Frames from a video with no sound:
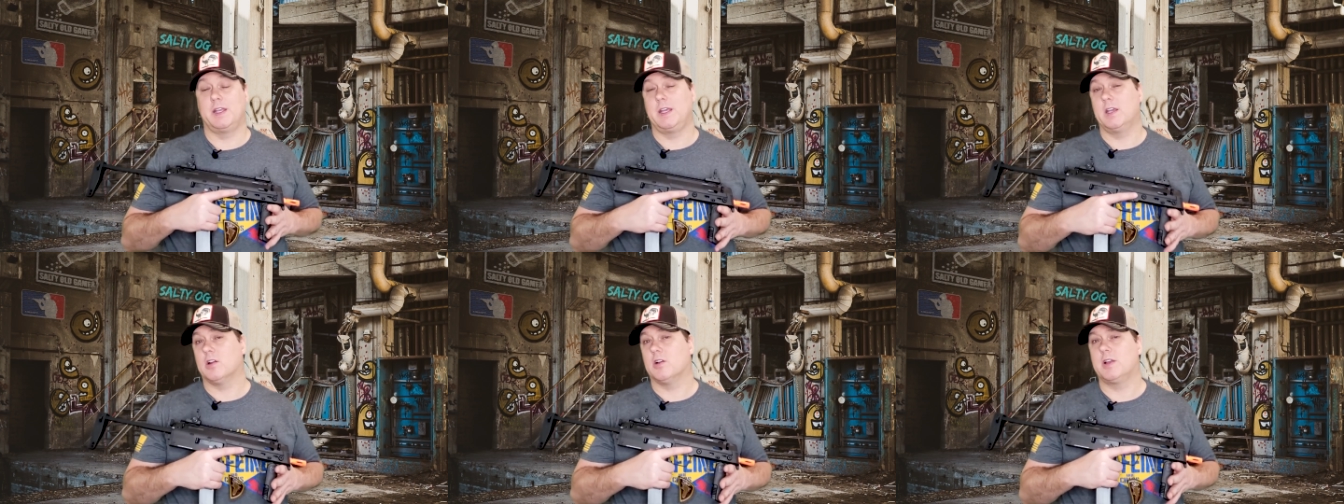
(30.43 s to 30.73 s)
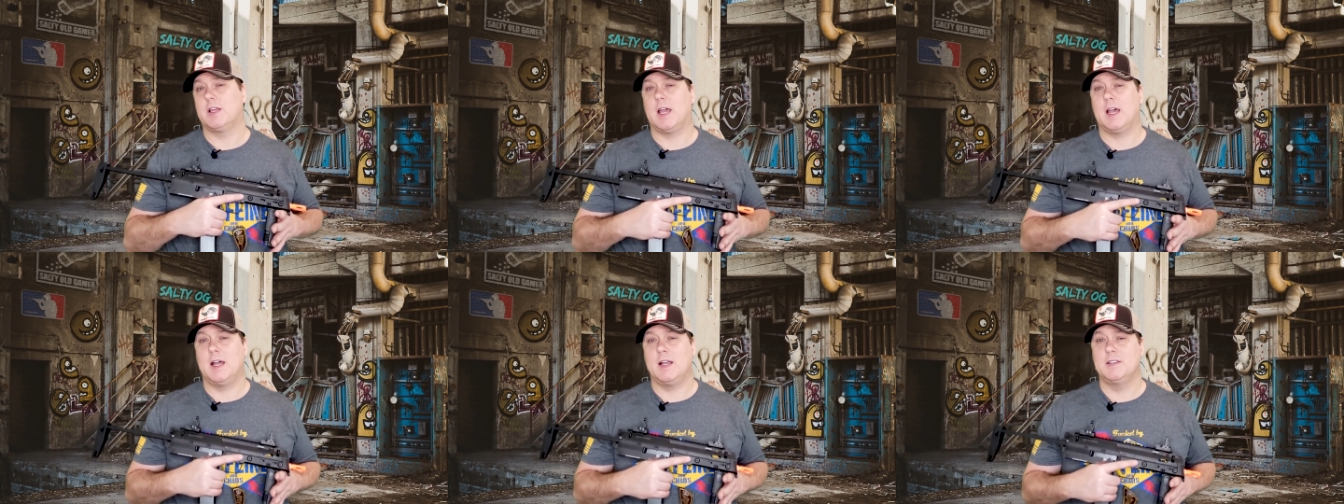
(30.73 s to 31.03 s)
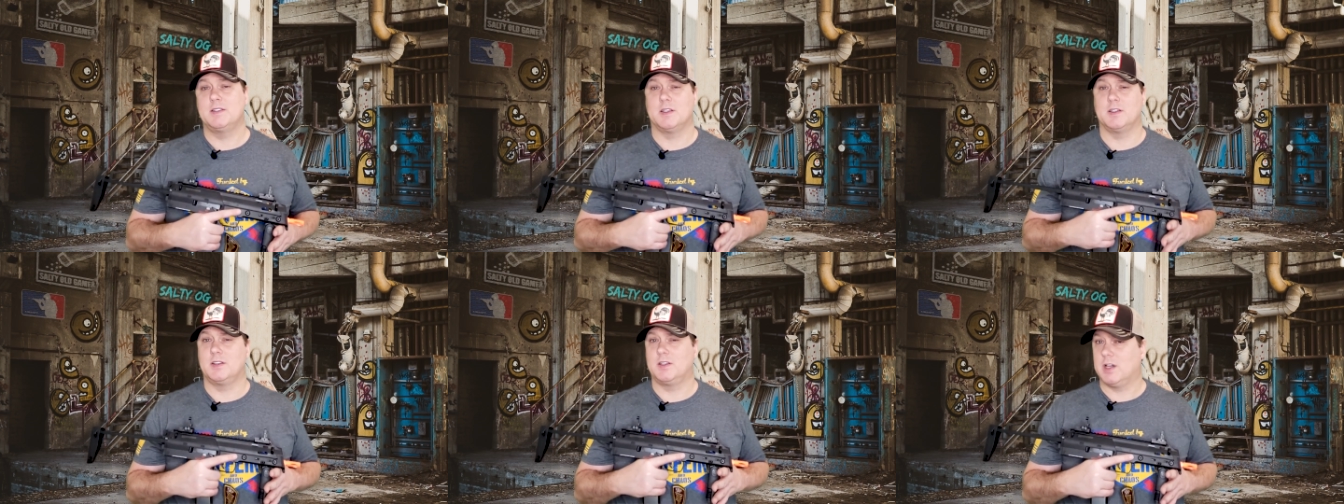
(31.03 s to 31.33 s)
gear
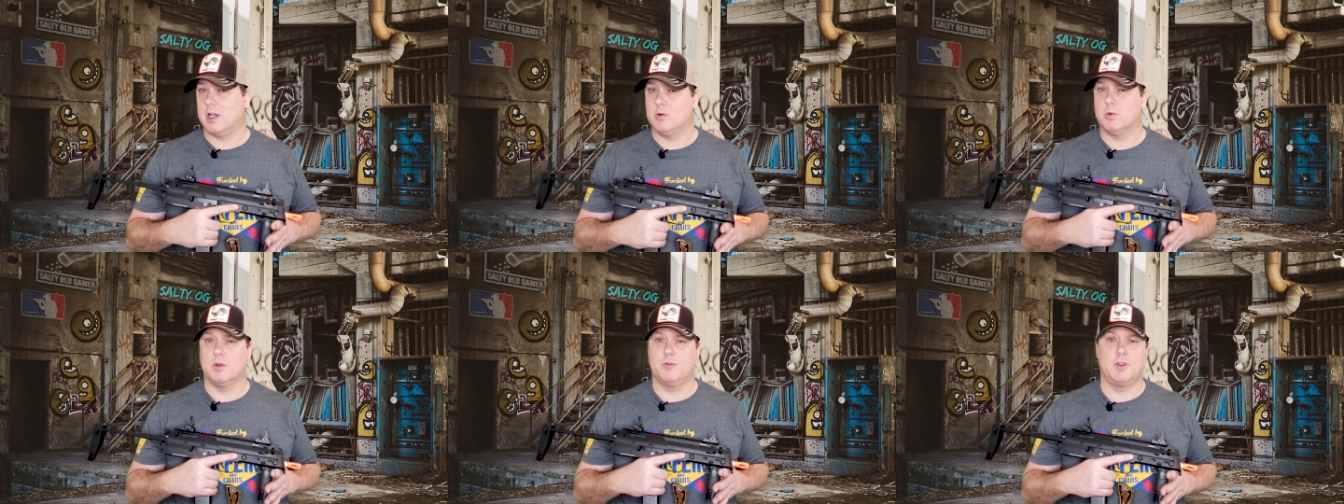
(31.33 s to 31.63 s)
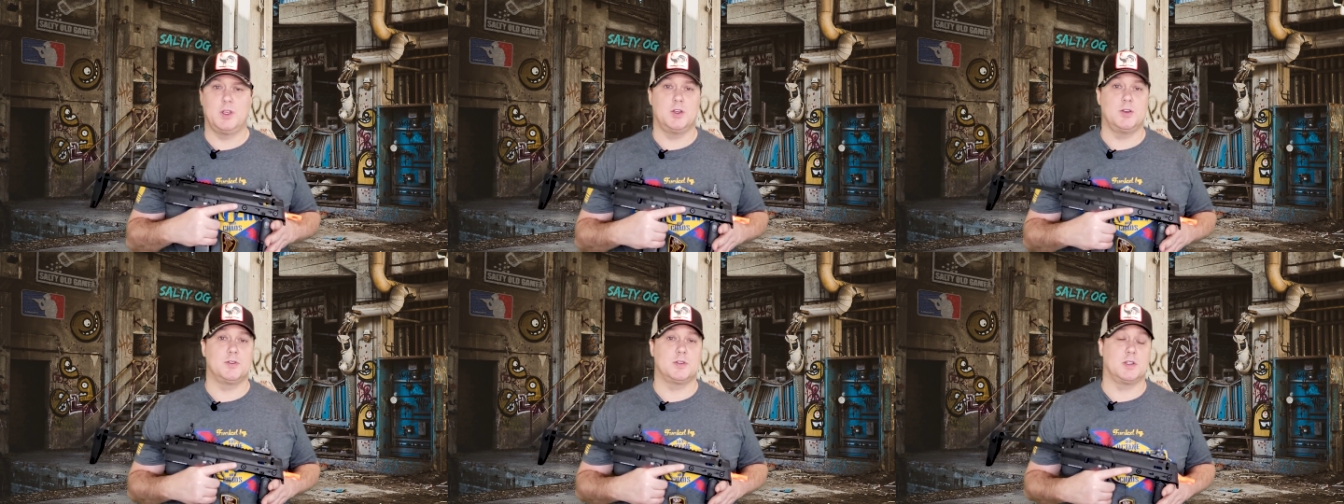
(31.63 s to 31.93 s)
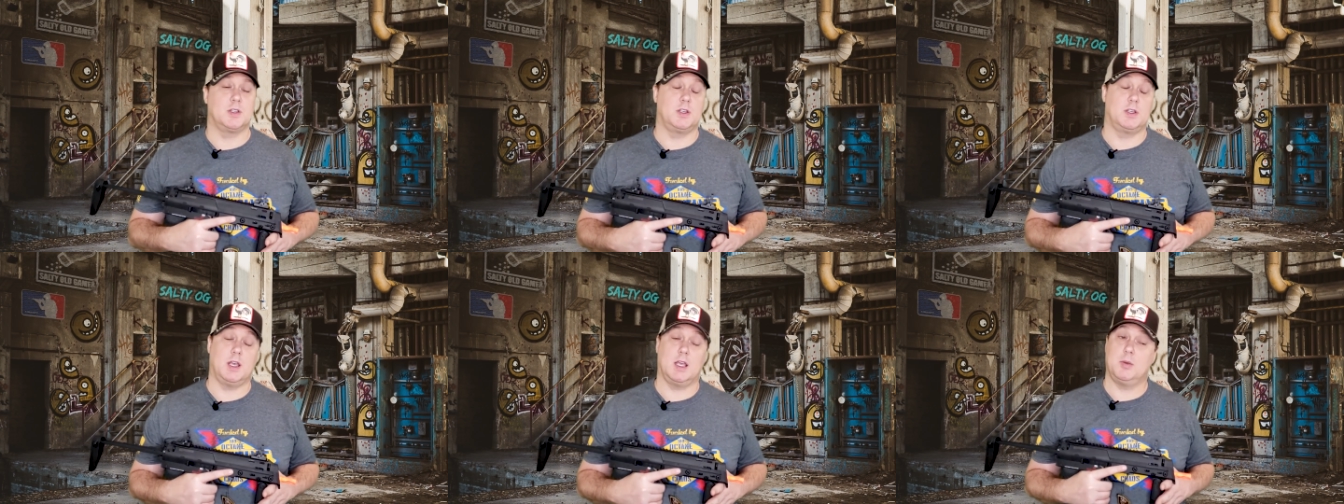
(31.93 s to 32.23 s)
guides and gun reviews
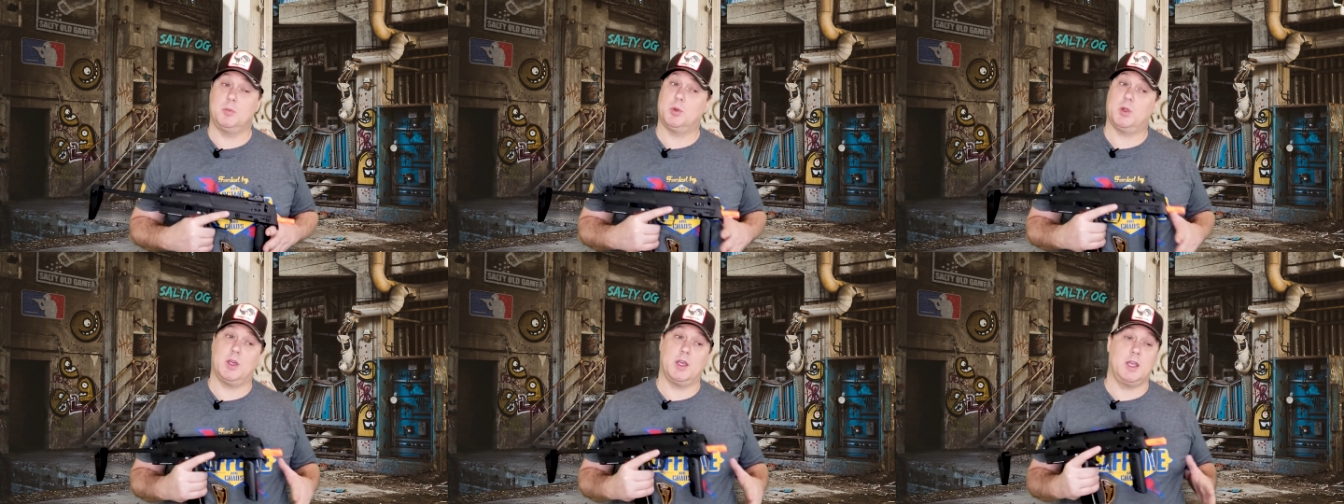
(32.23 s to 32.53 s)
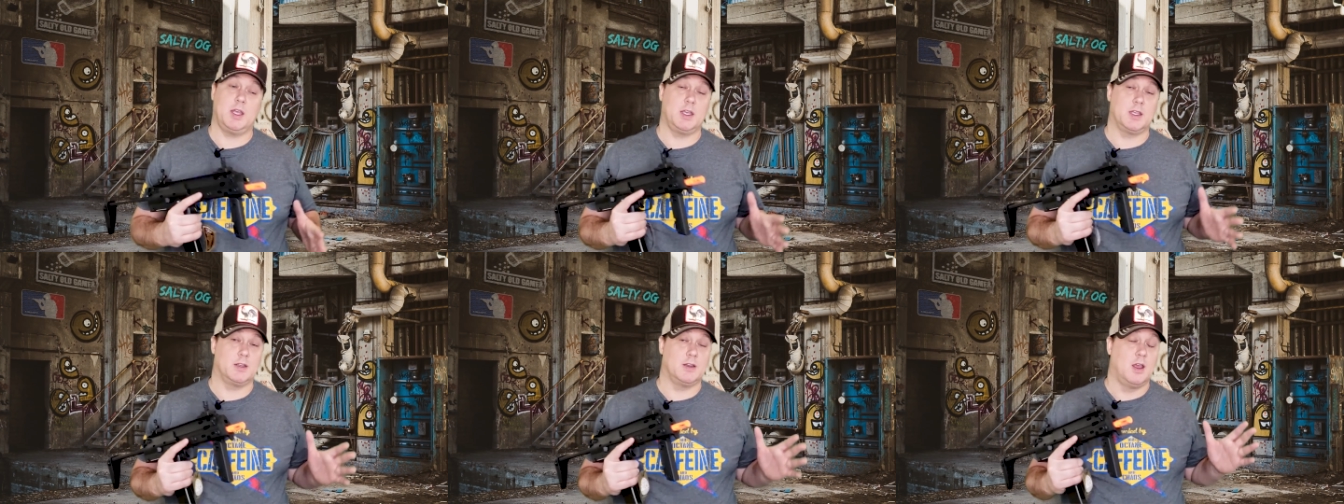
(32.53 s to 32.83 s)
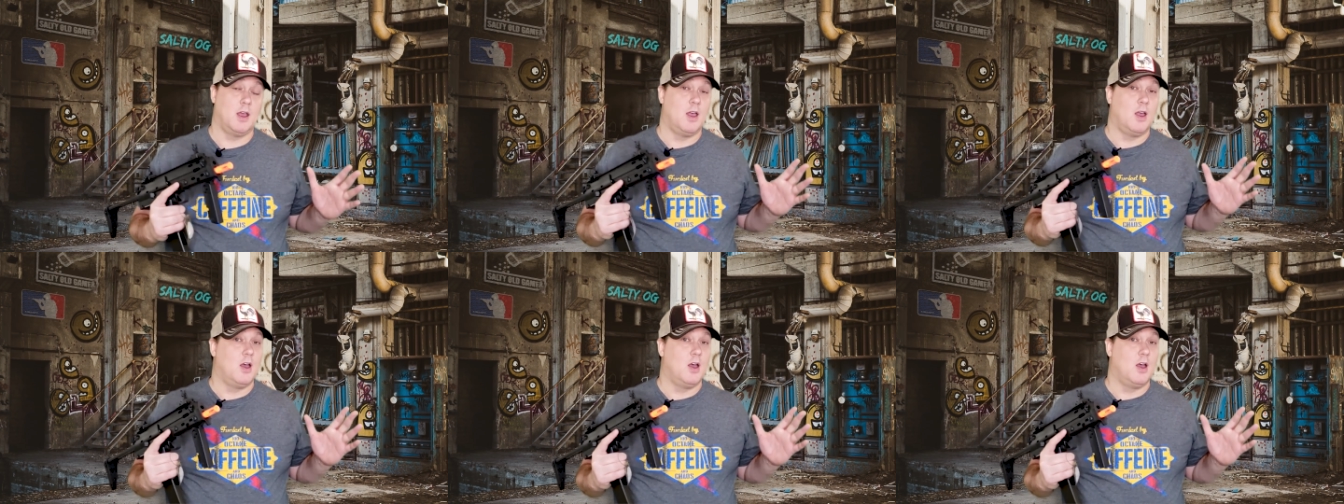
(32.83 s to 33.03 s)
and gameplay and